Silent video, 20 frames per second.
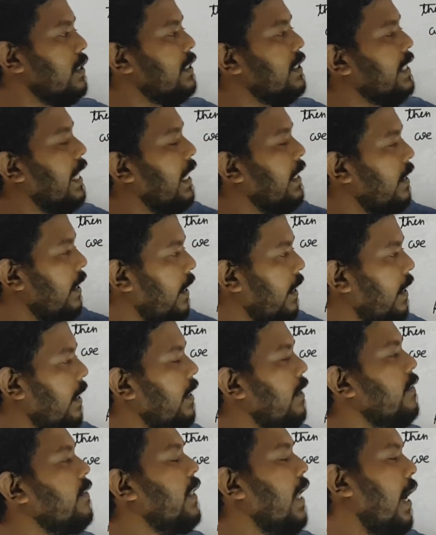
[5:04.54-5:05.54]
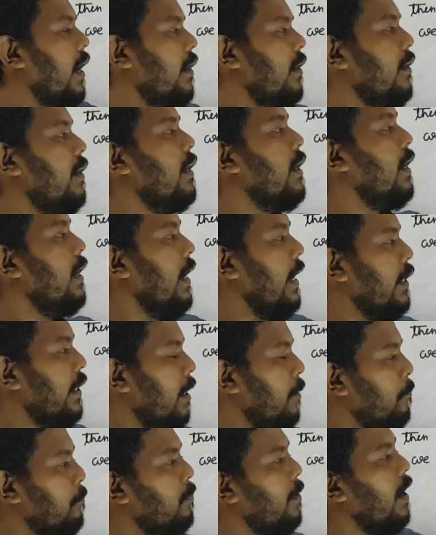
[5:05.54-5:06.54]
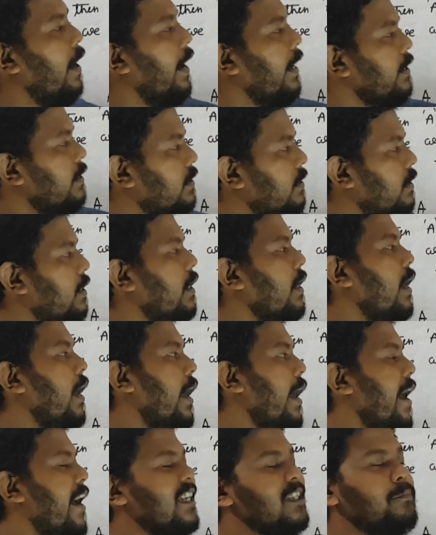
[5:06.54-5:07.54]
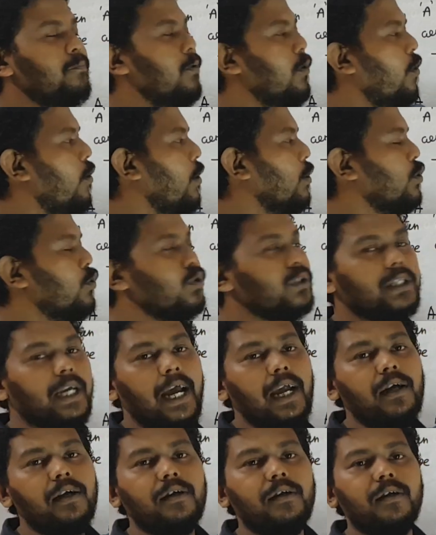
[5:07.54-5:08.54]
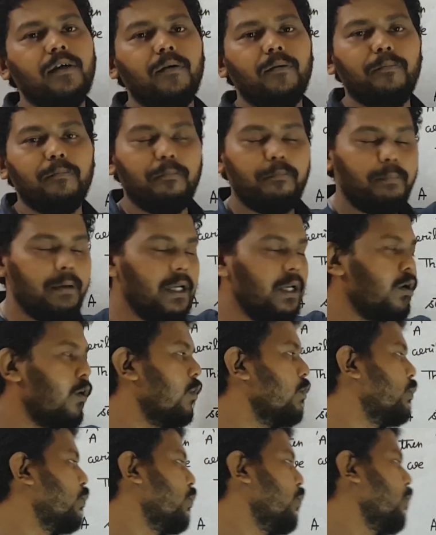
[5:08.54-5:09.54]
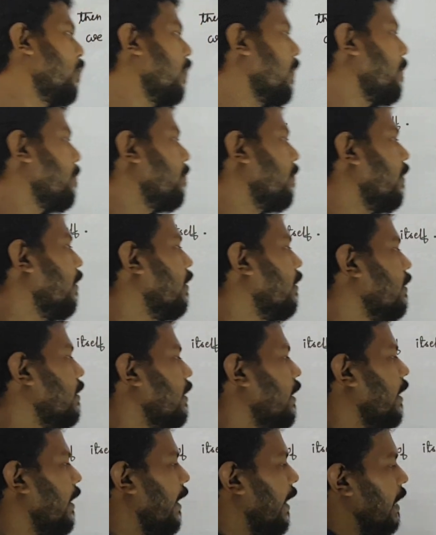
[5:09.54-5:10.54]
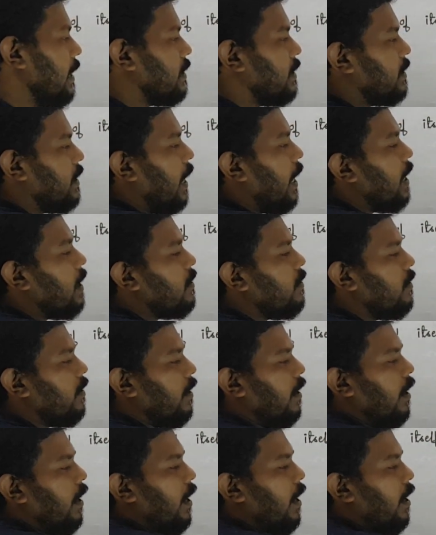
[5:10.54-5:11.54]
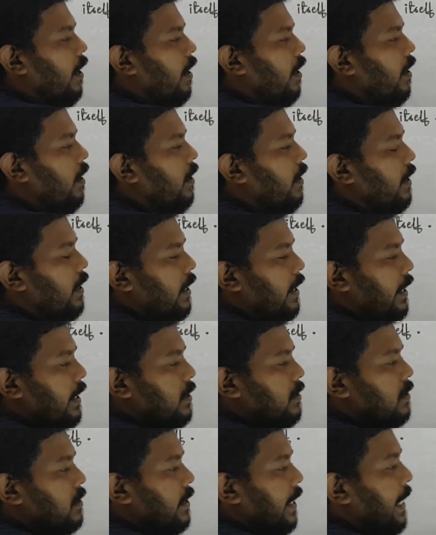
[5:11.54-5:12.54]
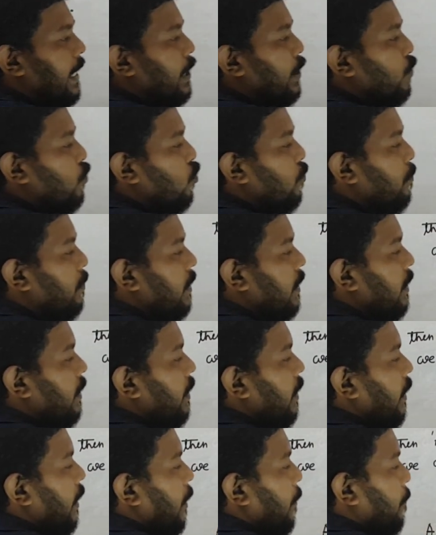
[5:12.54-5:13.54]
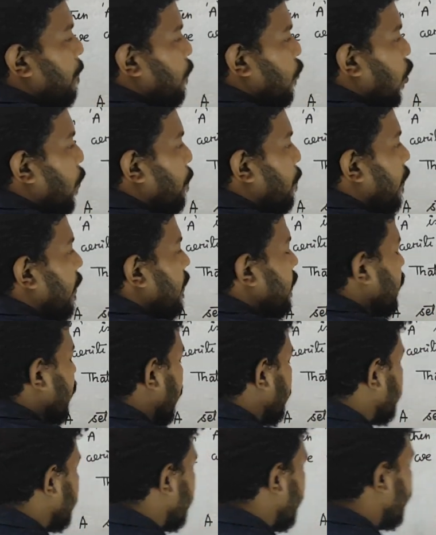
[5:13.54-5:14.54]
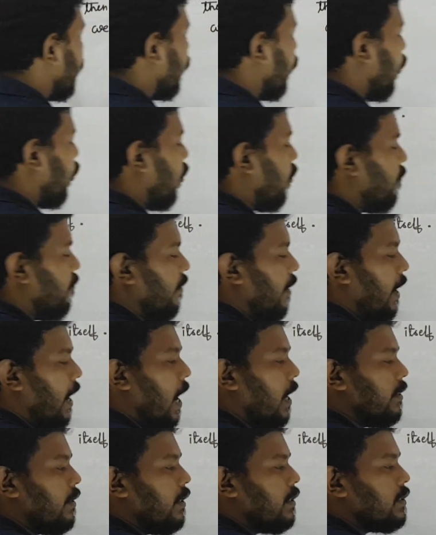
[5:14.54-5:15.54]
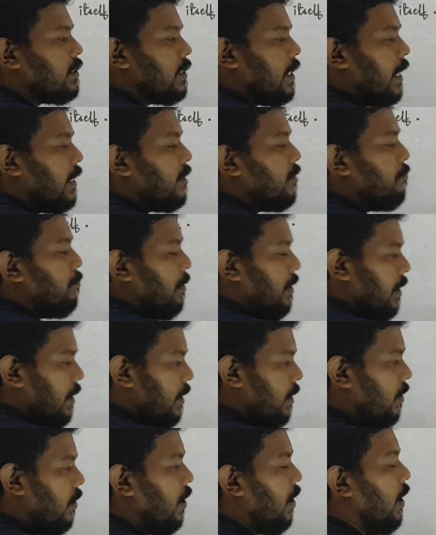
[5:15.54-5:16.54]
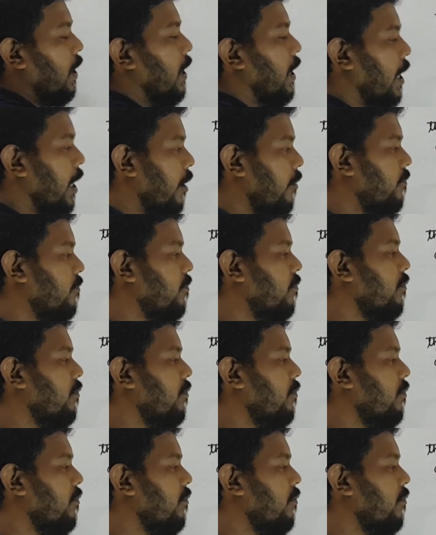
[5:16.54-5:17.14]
set A, then it implies X belongs to set B also. A set A is said to be proper subset of another set B if